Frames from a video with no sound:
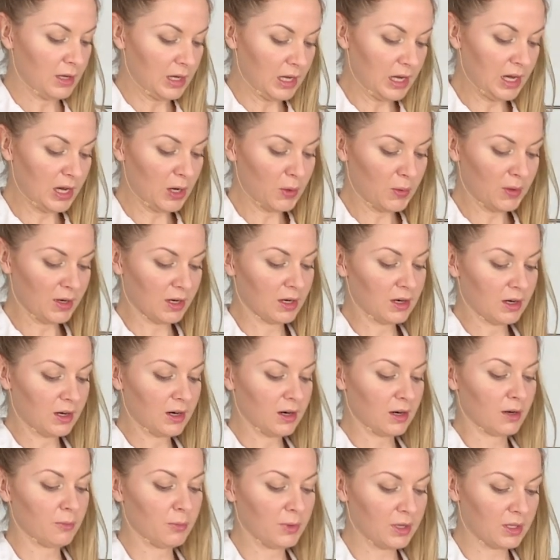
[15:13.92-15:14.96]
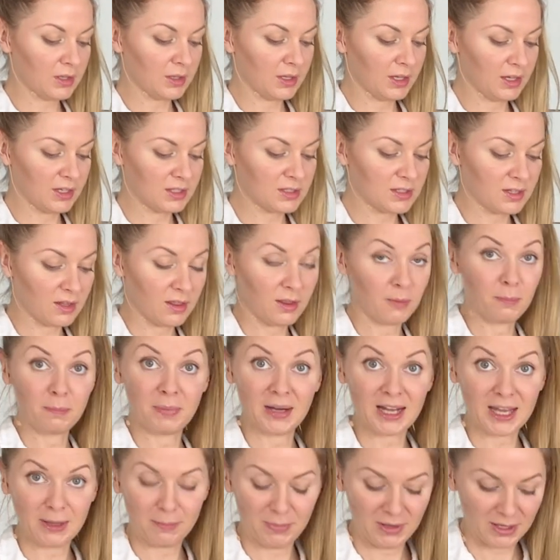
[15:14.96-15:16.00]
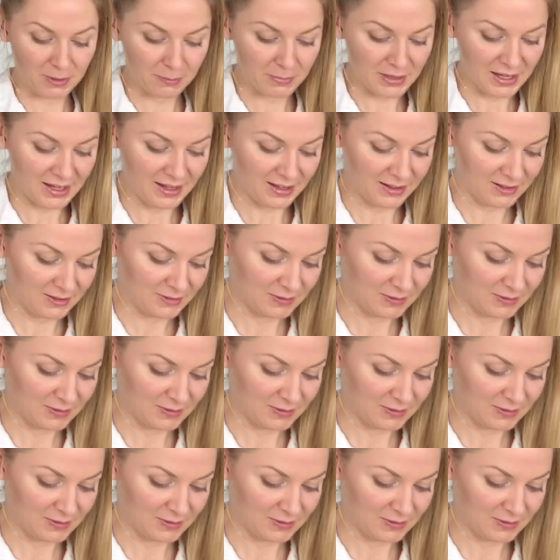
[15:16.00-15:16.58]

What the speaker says: our caramel into the piping bag.